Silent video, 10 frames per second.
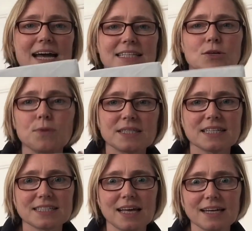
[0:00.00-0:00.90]
It's always
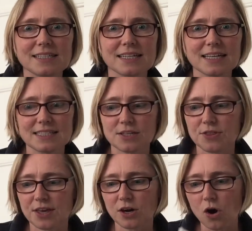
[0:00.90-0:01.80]
exciting, isn't it? You
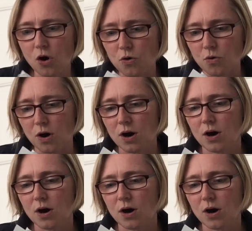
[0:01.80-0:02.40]
think, oh,